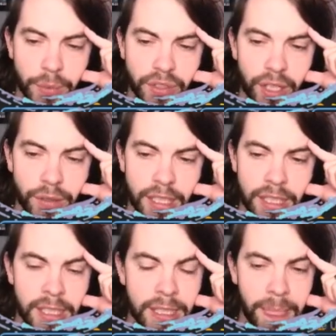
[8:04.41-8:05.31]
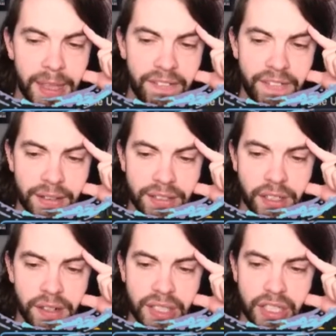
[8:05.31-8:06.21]
So, yeah, Ferran
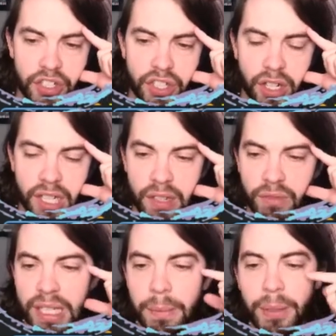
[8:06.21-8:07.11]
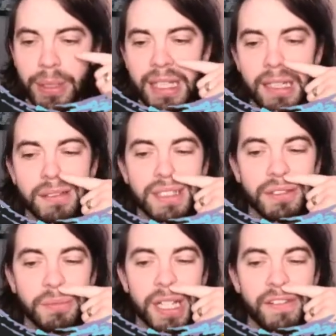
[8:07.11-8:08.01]
Torres had a shocker. Ricky Puig
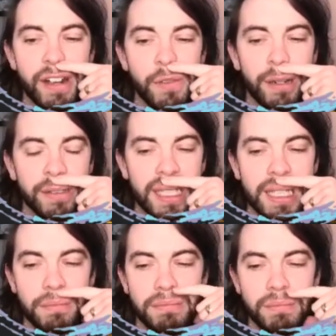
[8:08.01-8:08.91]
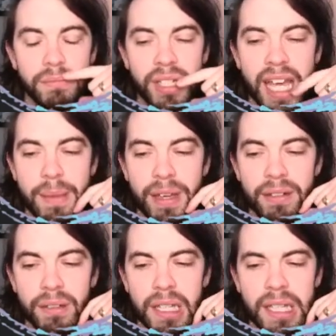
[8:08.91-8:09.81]
didn't play very well. He came
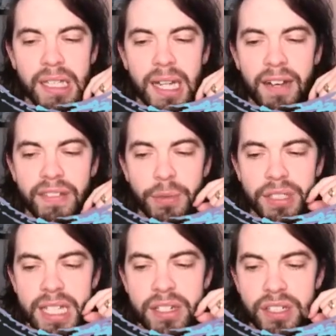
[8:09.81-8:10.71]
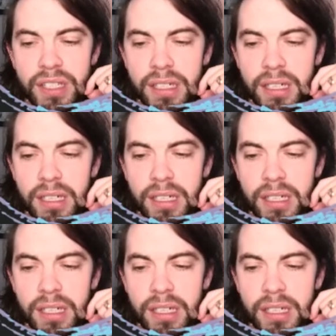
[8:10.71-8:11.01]
in. I think Gavi was injured.